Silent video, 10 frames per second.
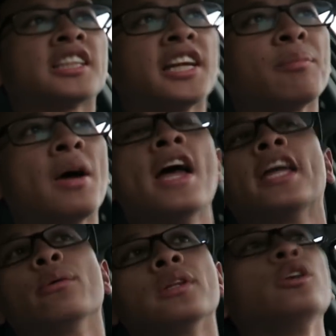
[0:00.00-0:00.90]
the sleep,
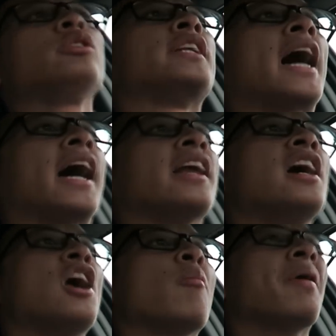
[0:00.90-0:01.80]
you would lose that.
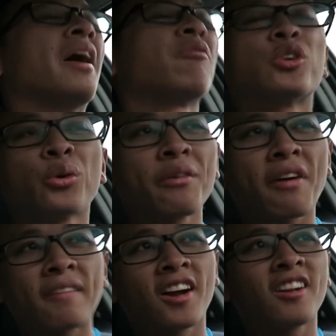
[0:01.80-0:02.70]
But for
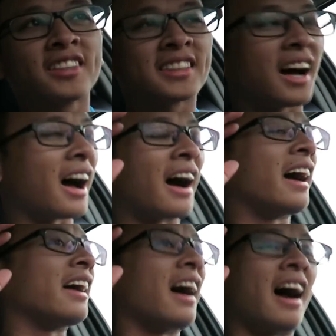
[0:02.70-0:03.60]
twenty-five dollars,
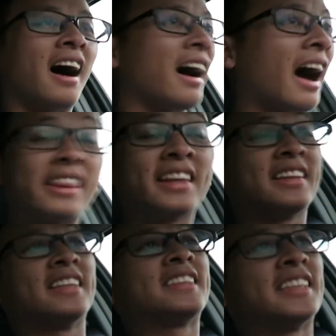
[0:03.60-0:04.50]
I I
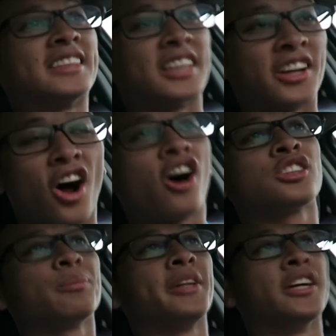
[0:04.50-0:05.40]
think this is an
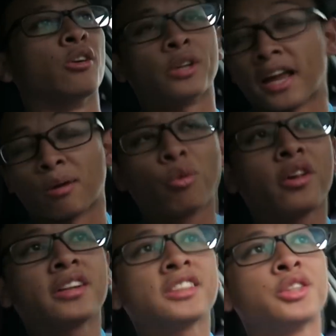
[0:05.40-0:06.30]
awesome deal, and I'm
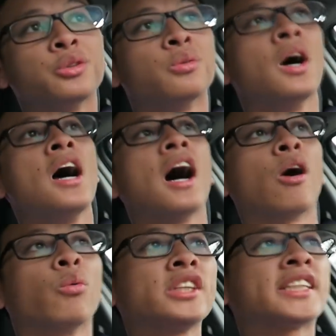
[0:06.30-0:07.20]
willing to
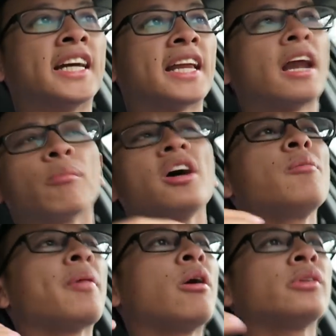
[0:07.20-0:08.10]
uh, risk it. And I'm
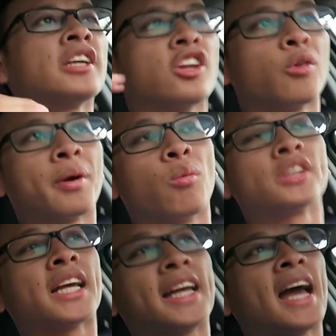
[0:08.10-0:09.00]
gonna play with it a little bit
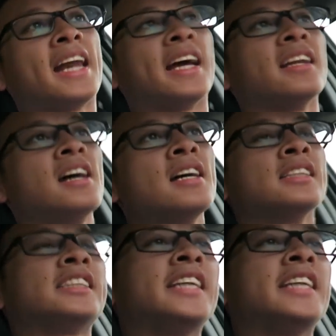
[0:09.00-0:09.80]
once I get it to